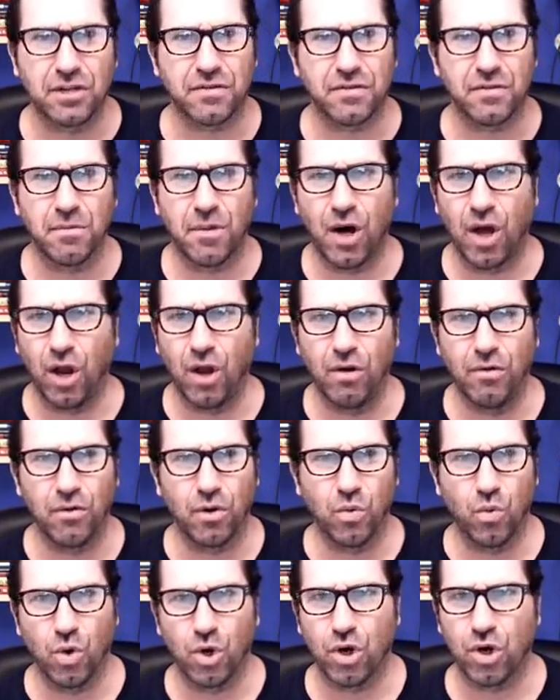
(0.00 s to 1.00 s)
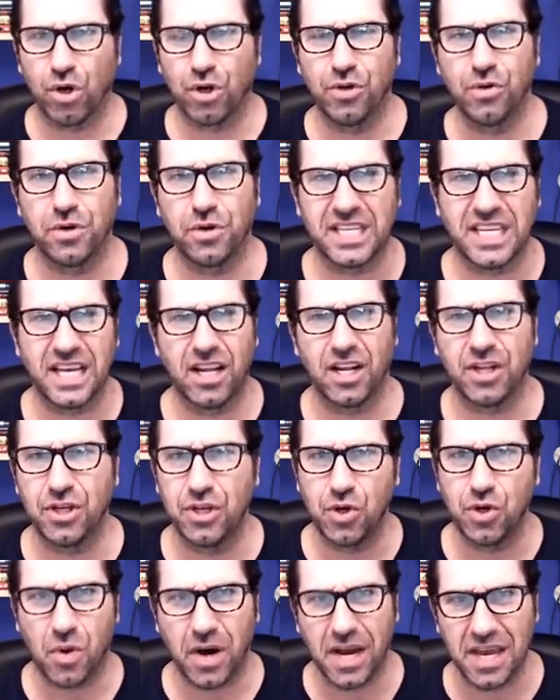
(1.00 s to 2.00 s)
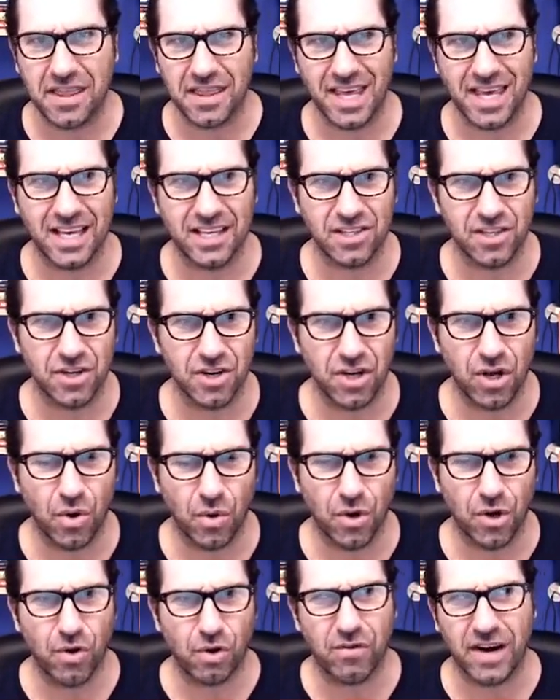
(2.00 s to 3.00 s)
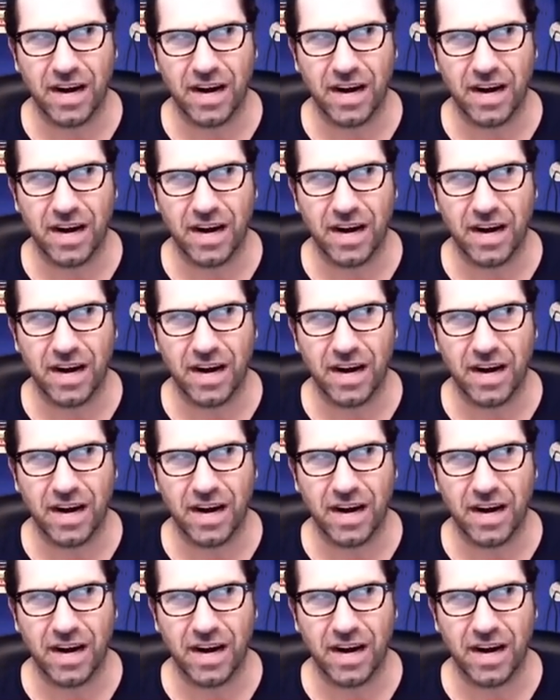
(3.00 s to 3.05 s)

from all over the world who are telling you great things that are going over.